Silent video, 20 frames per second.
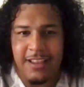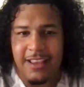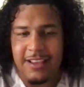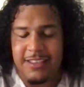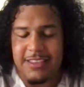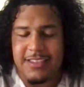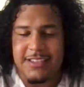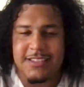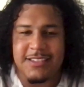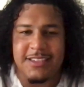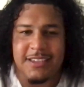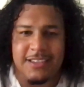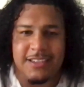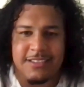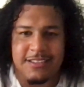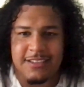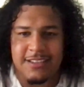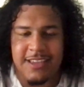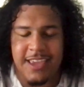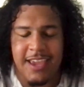in the day like these
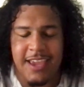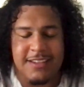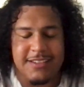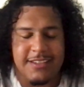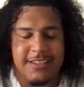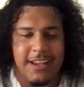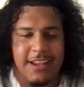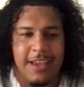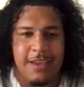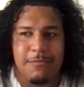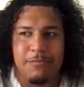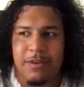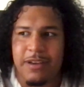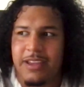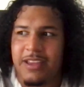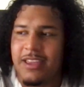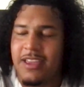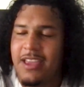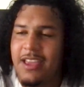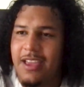kids can today
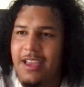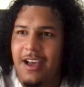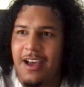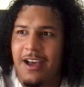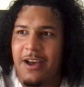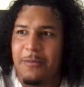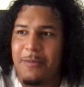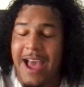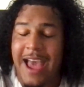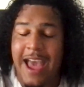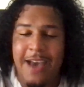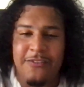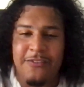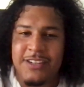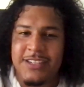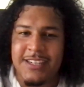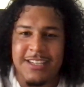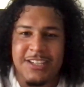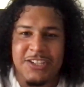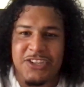but um, i
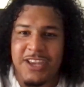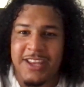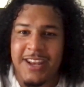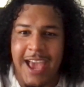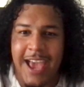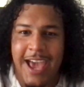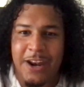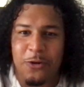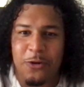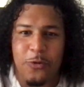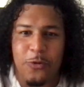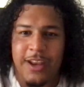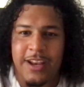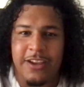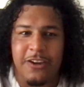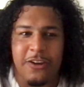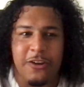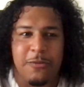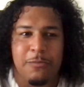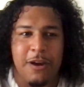haven't dj'd at a
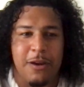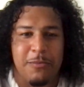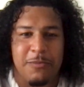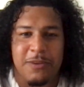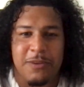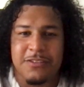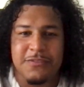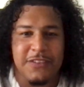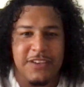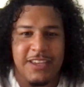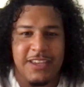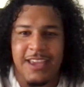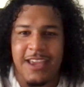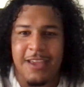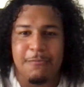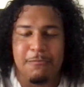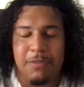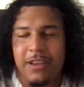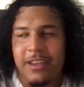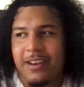wedding or bar mitzvah
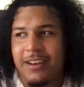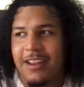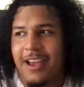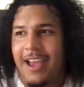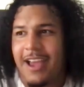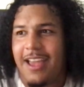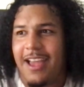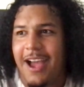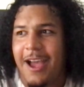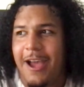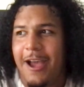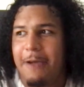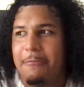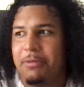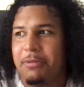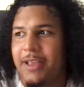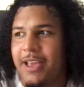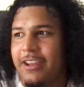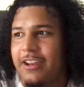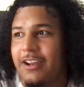yet but I, I
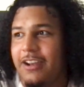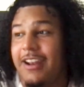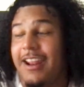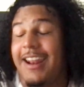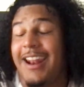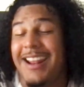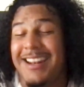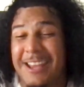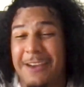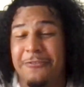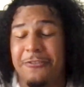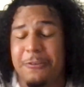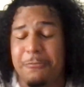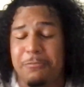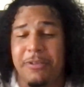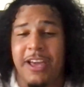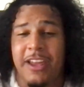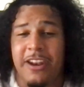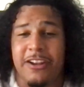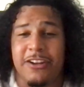plan on and i definitely
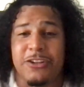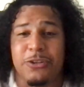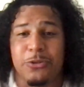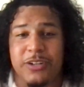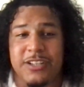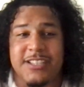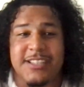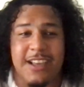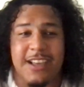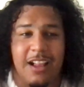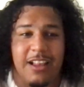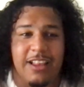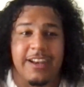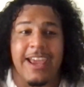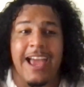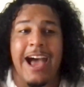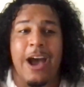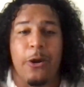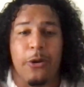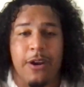plan on doing a solid
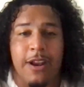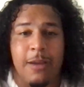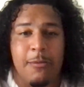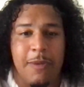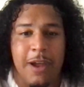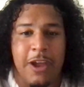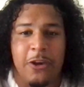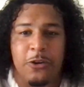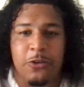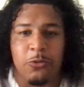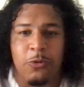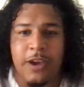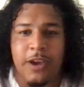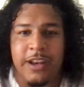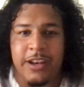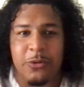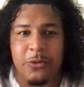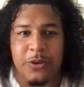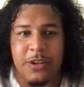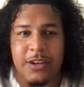hour at my own
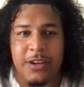wedding one